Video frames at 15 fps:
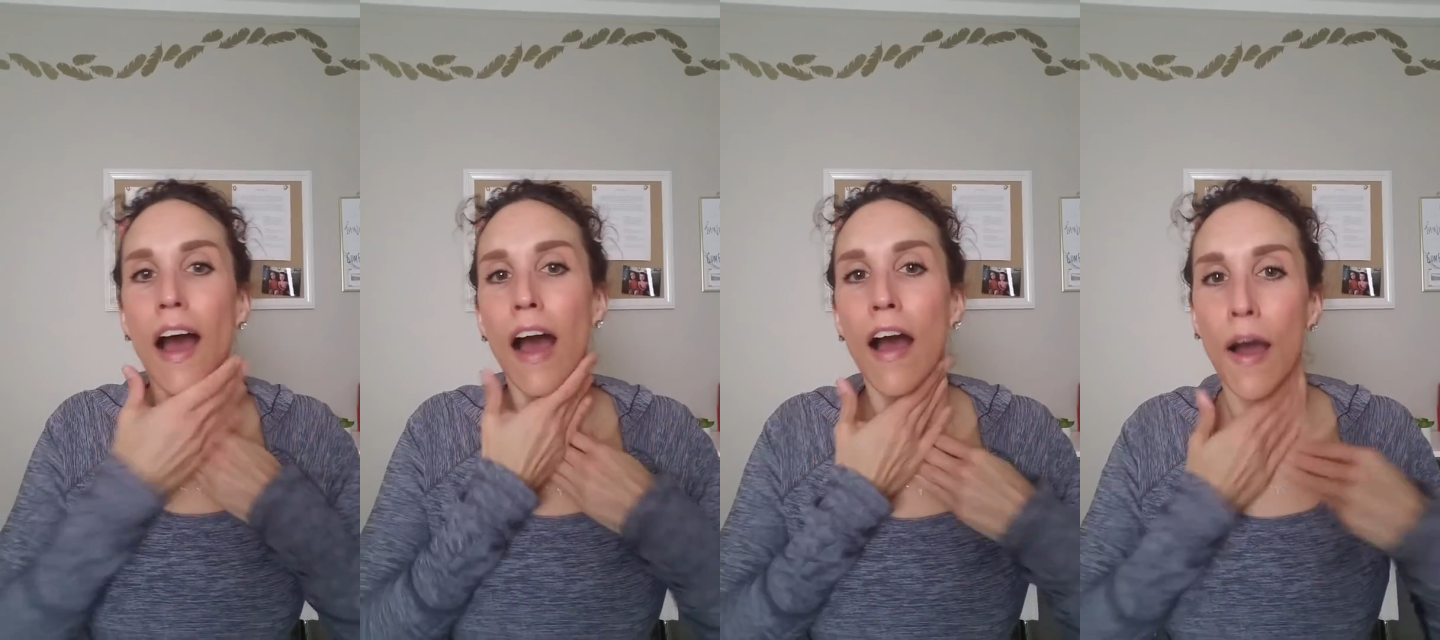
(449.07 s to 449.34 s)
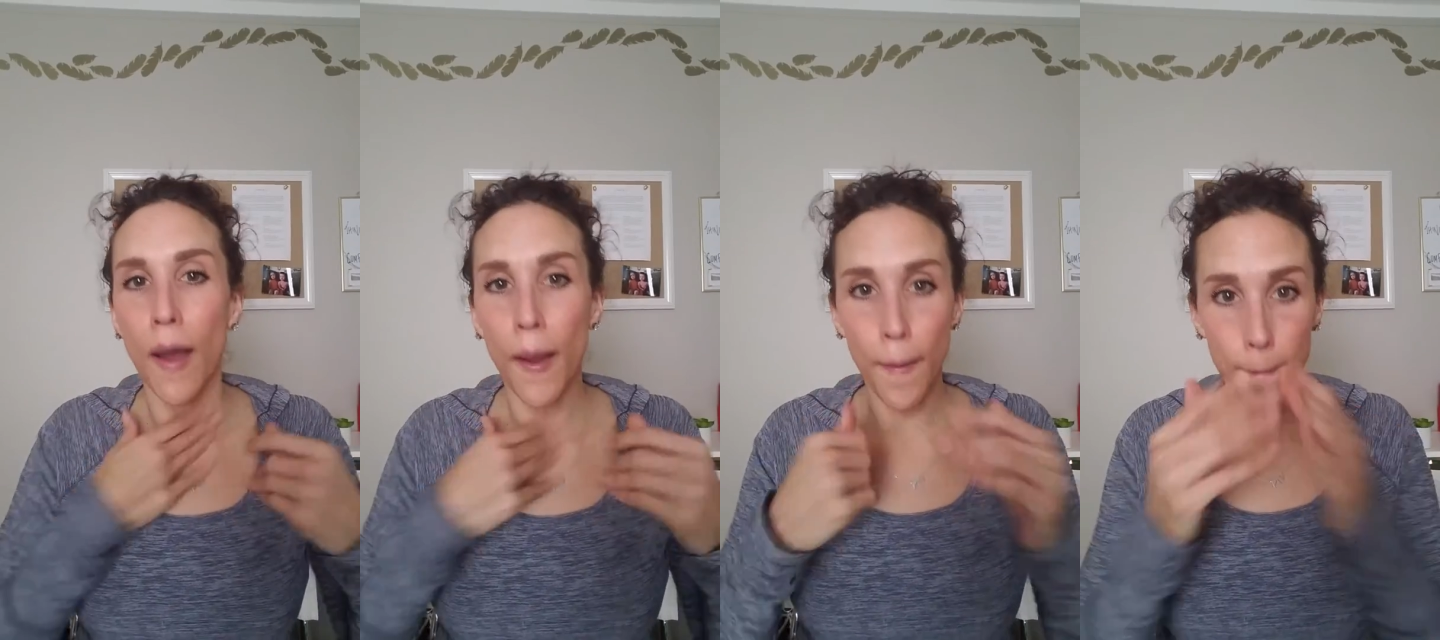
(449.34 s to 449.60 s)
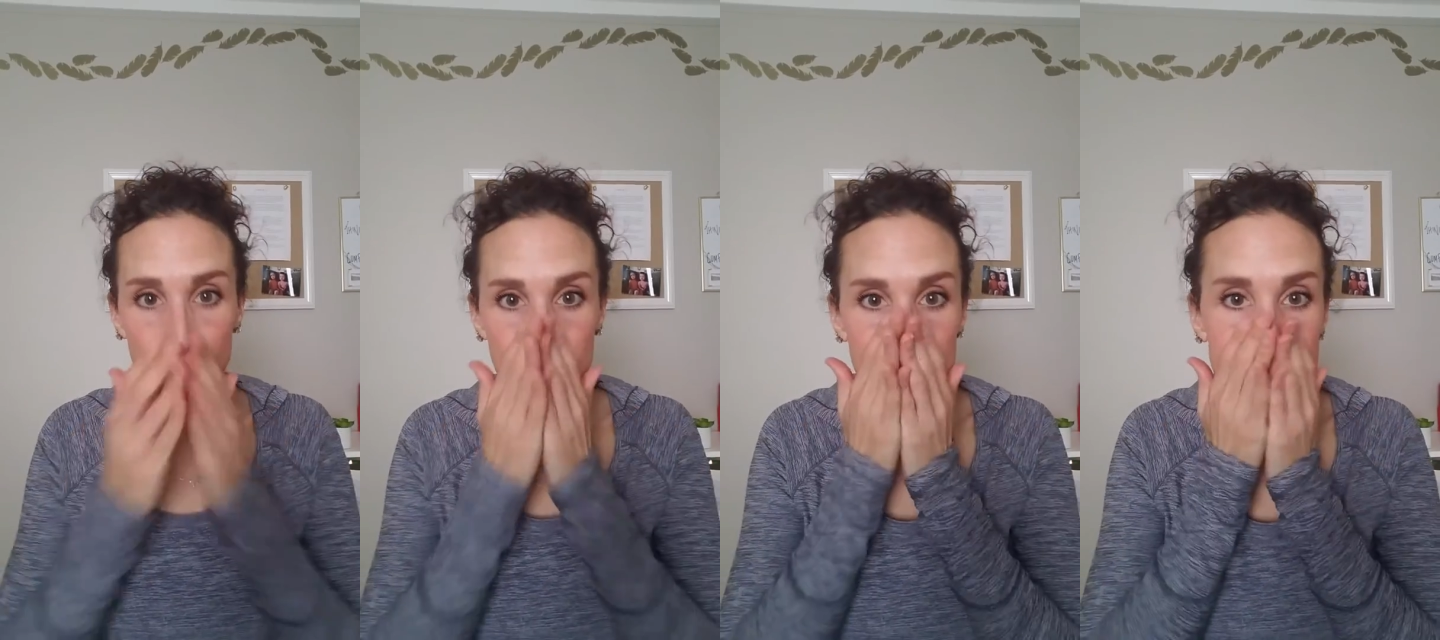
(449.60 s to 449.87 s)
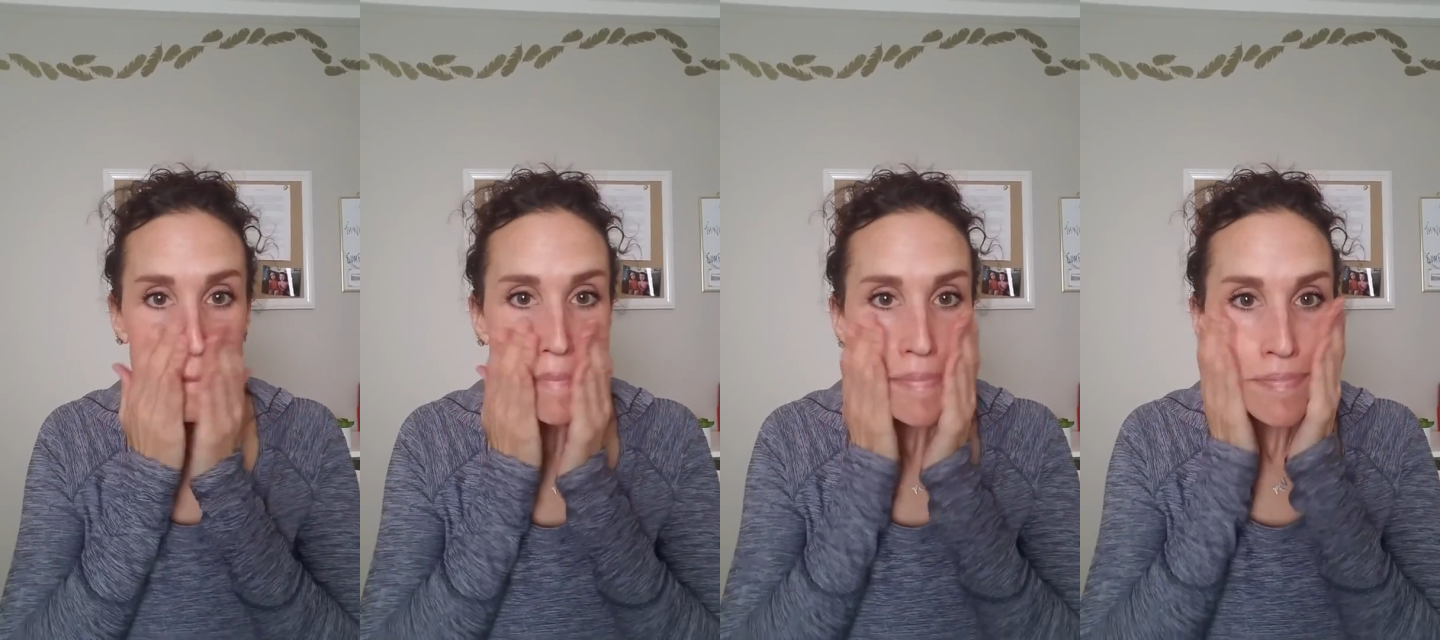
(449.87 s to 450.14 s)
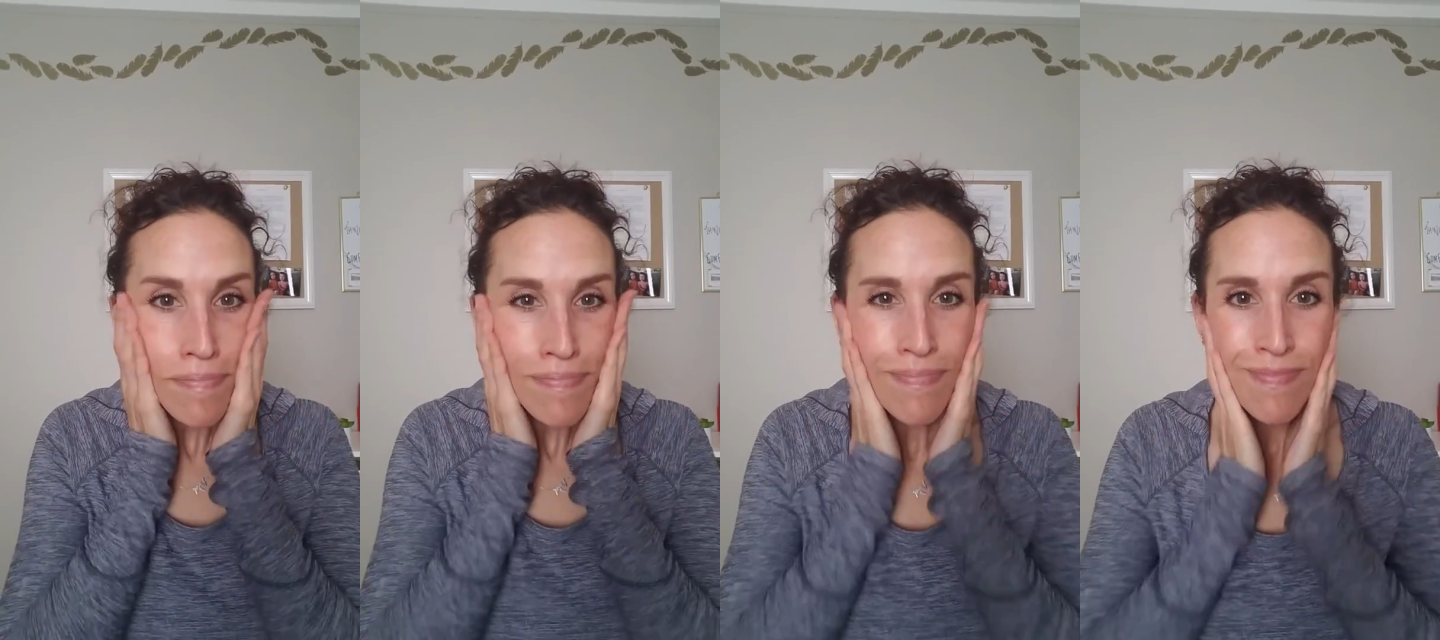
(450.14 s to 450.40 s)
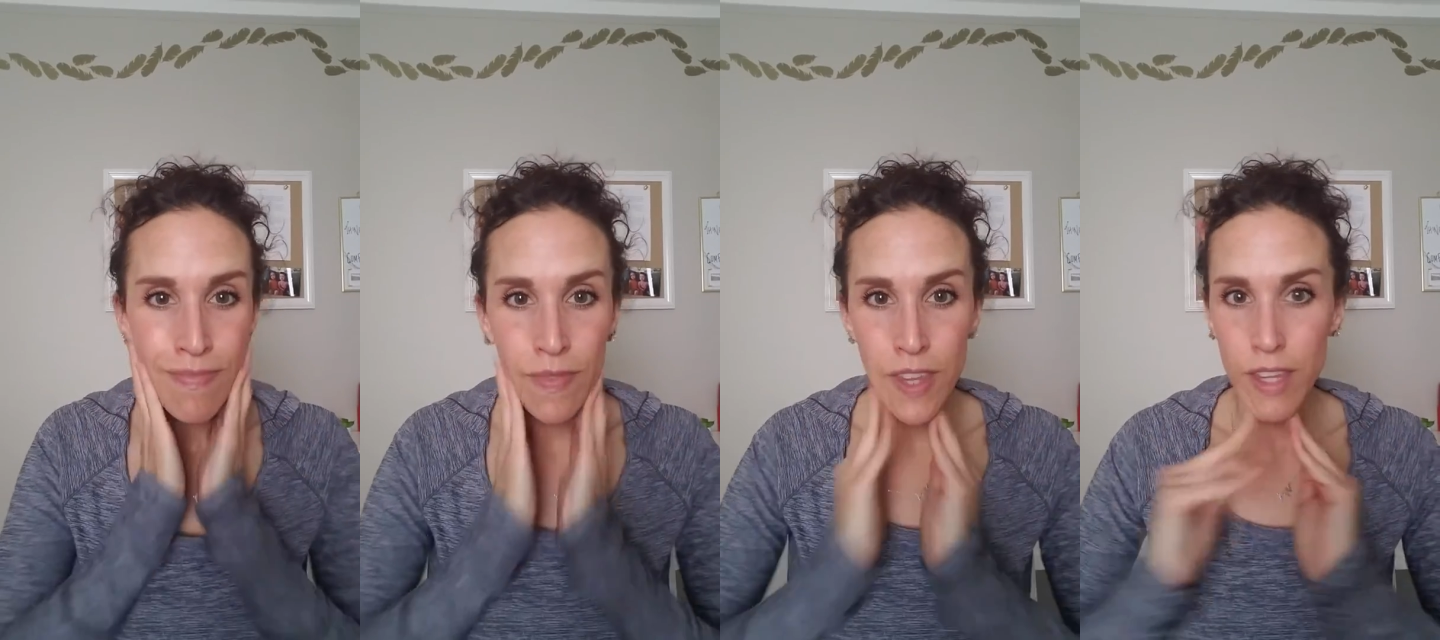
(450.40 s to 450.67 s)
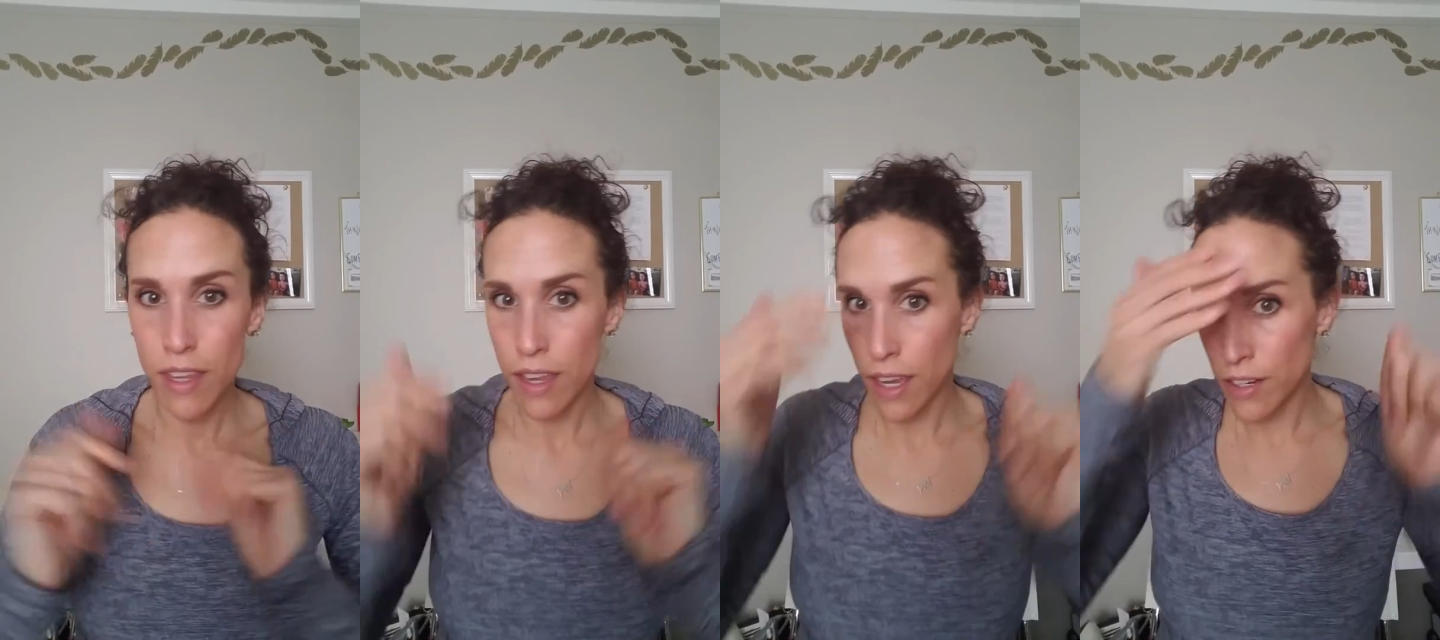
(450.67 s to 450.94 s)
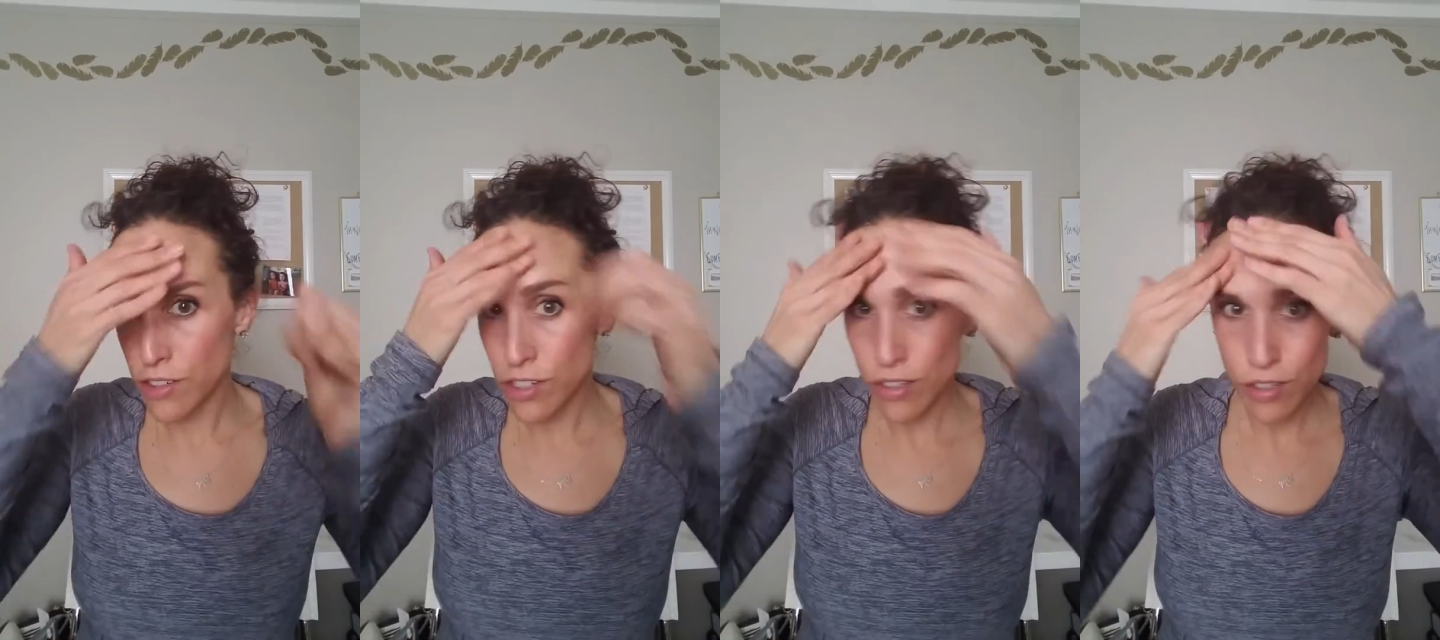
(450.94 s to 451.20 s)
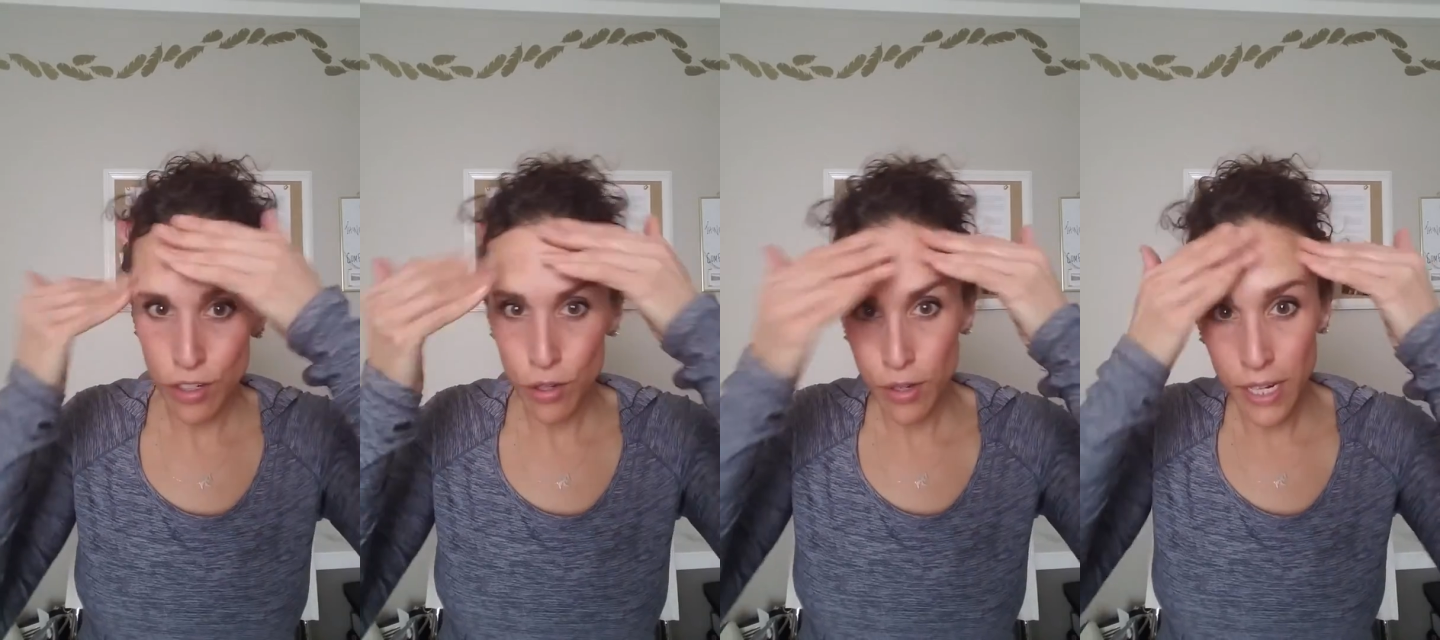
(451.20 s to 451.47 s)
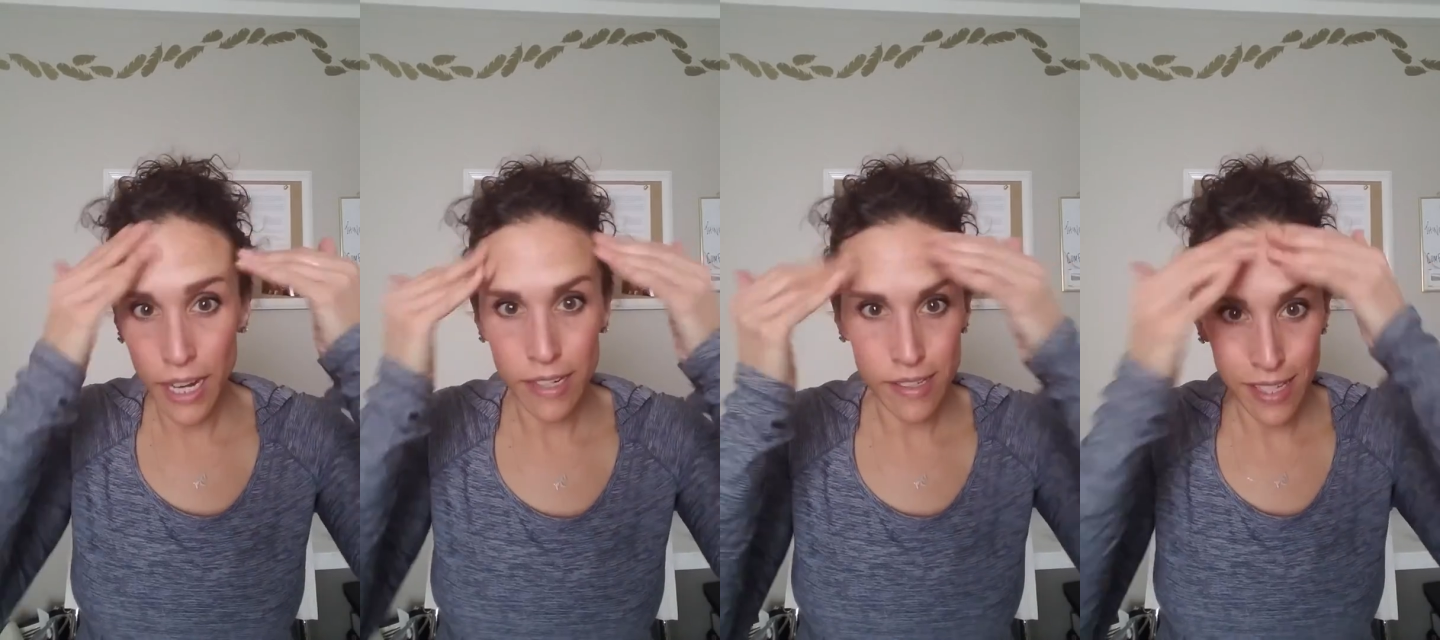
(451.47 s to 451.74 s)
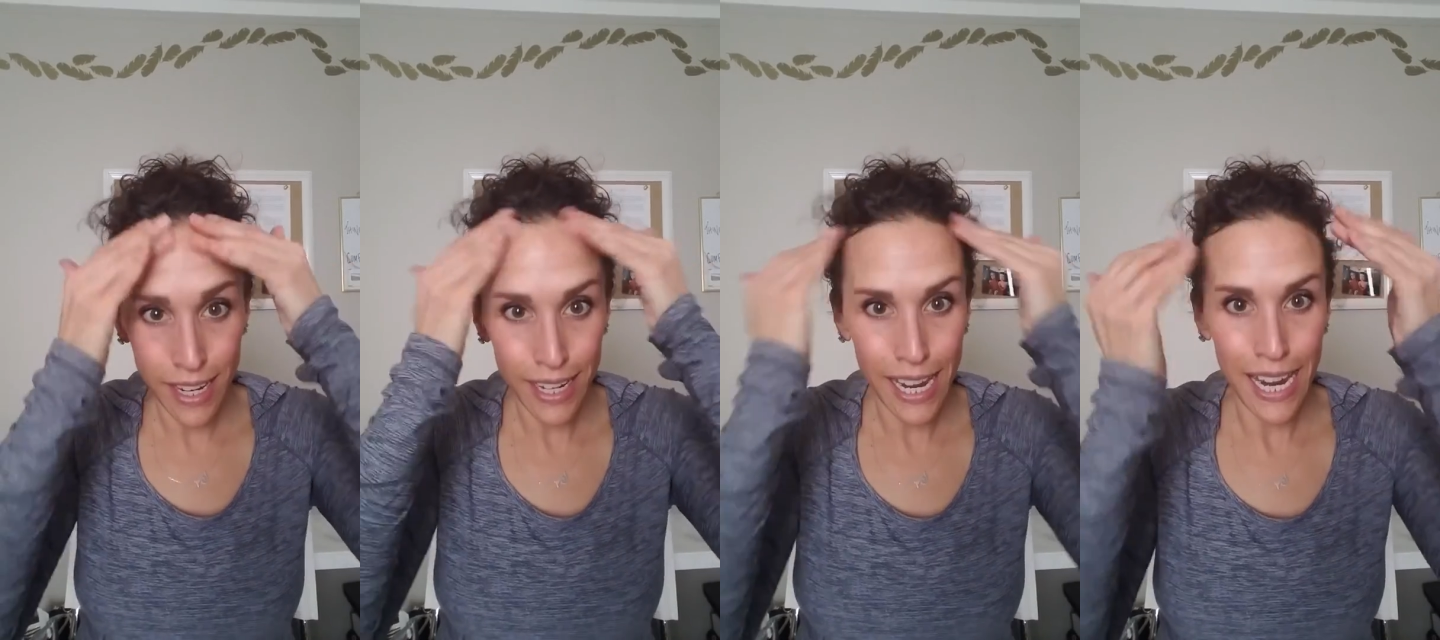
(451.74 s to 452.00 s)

And just creates like